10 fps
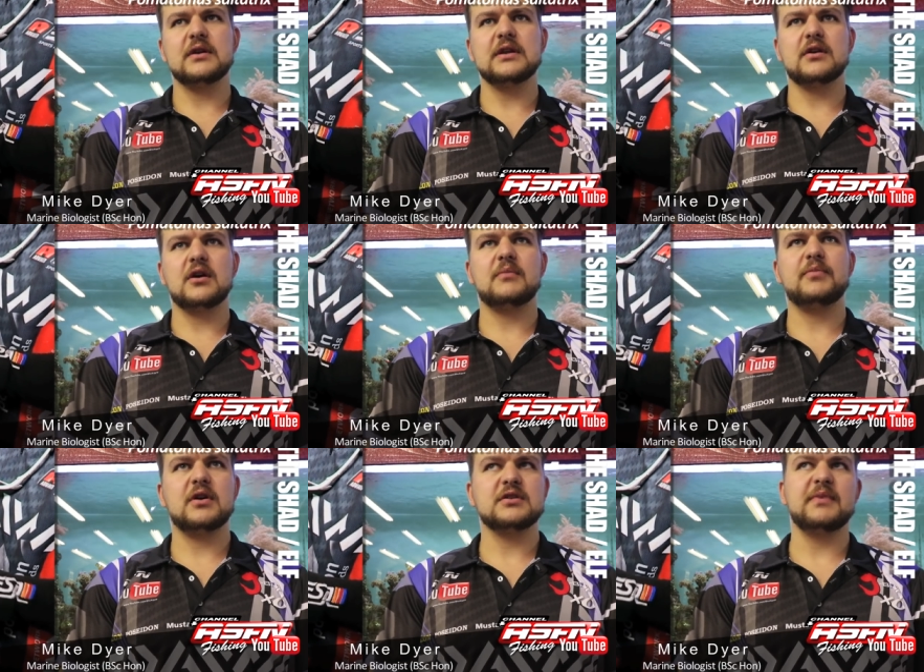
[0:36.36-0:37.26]
in car
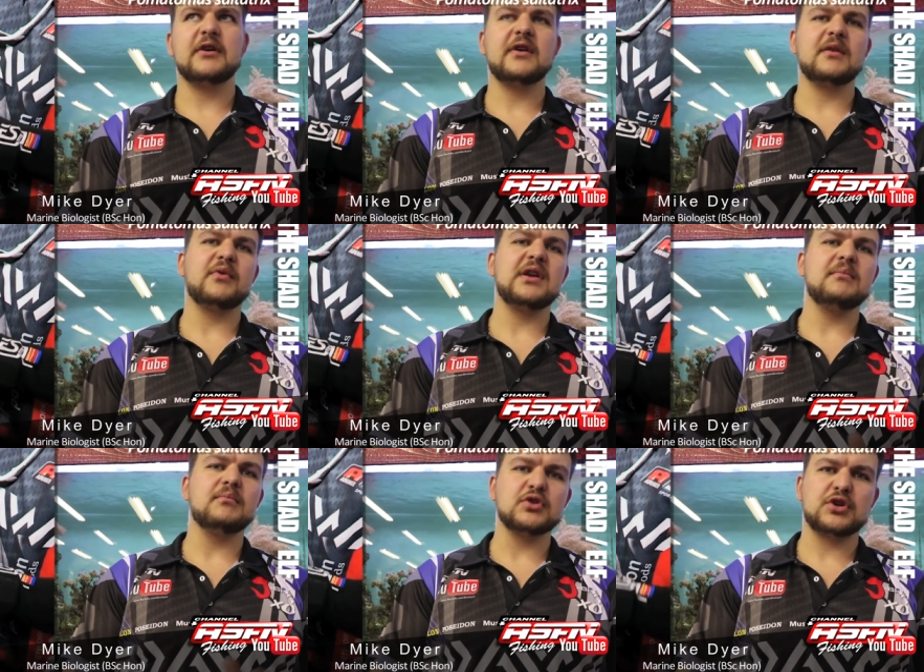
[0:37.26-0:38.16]
parks, burrowing
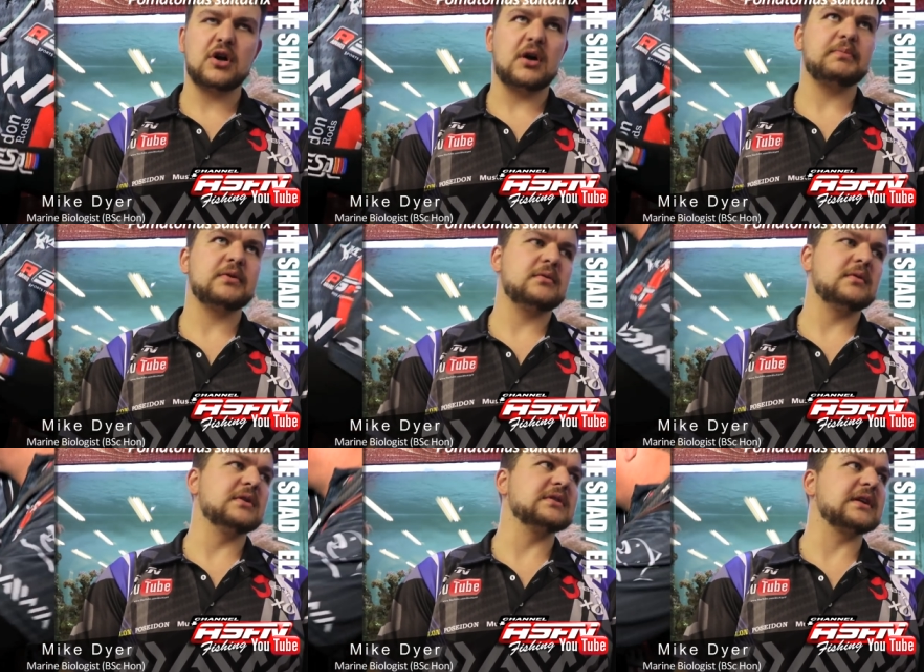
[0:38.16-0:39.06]
bream, bush carp.
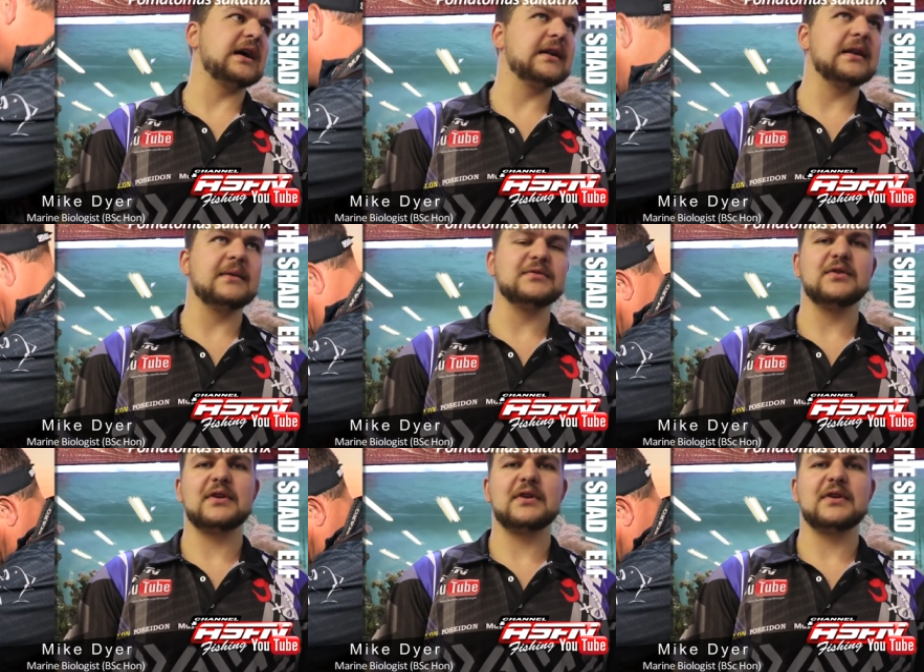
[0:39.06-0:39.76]
Those are the kind of names you're